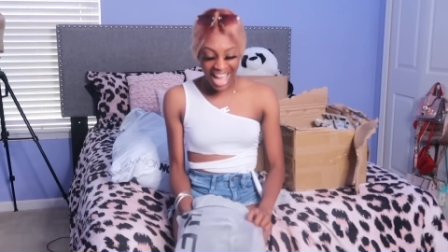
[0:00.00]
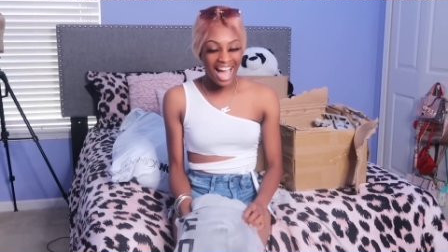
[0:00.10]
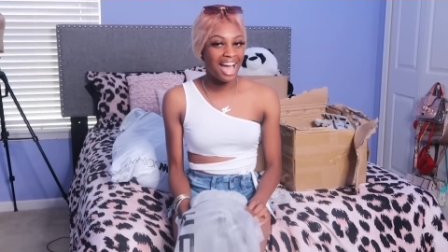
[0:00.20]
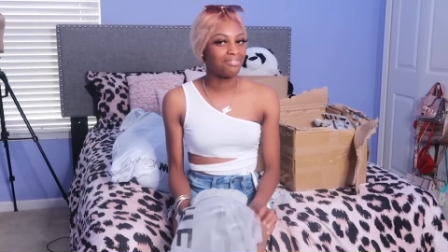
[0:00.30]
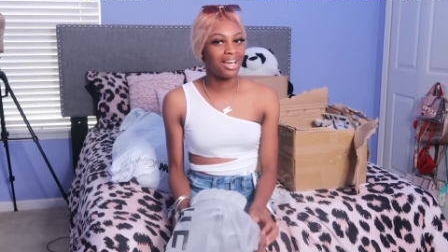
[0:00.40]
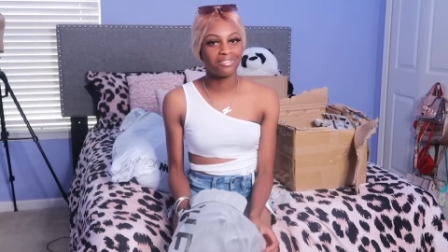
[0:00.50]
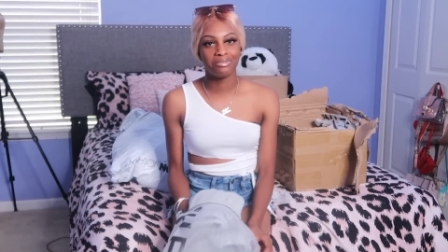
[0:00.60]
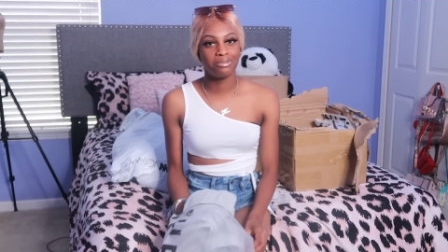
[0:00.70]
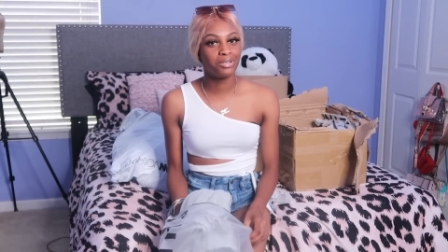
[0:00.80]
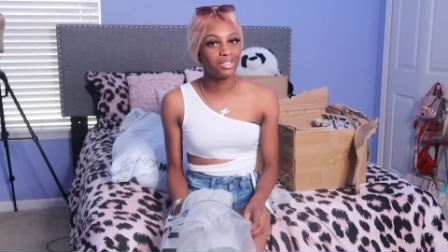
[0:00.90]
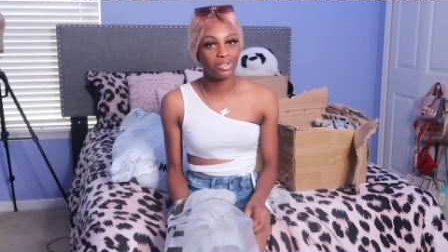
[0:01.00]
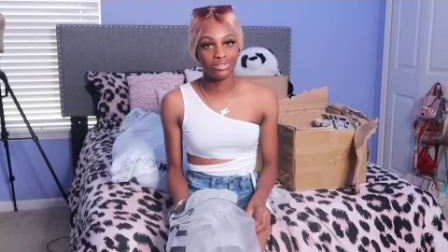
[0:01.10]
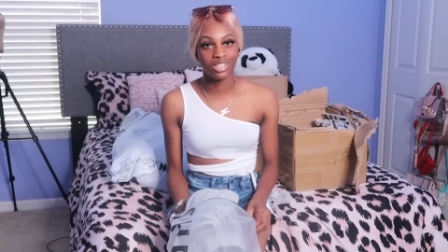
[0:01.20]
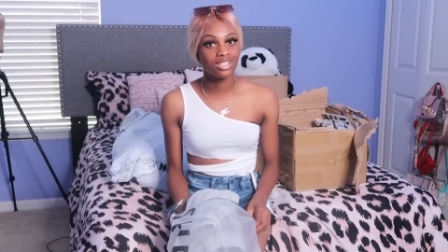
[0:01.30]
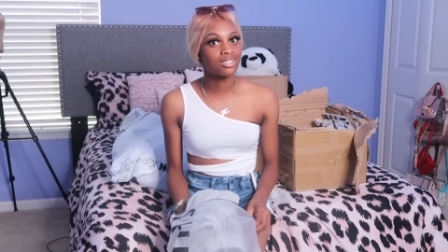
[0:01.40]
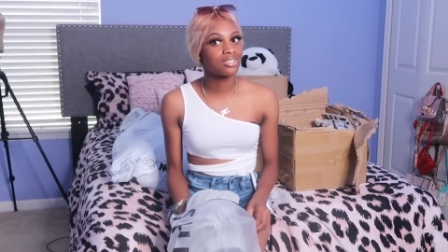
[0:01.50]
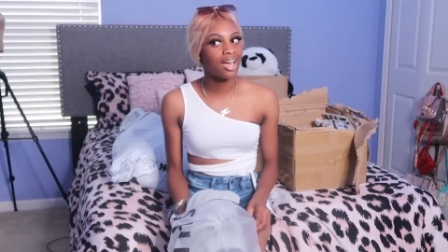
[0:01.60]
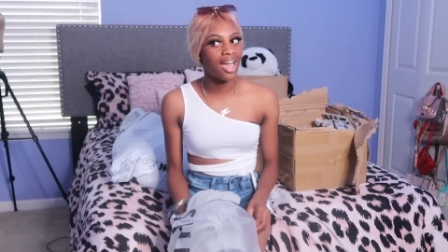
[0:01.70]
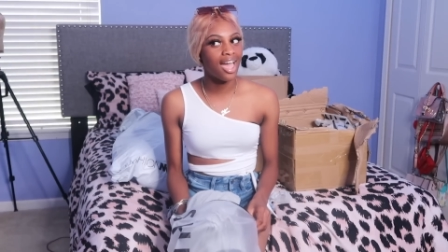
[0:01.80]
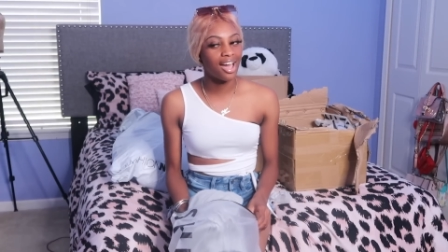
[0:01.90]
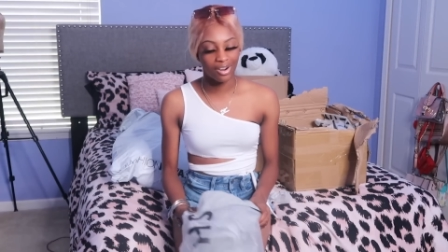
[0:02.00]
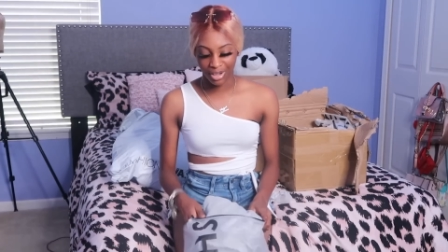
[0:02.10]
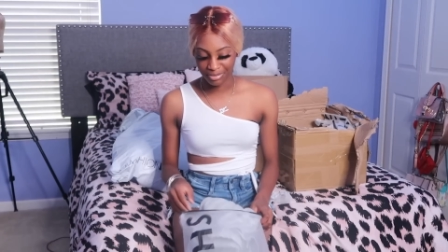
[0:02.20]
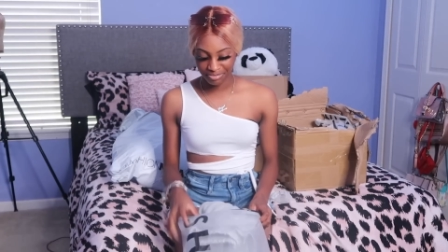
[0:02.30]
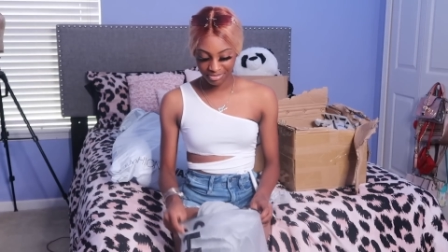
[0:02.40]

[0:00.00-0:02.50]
I'm not gonna be putting on looks at all.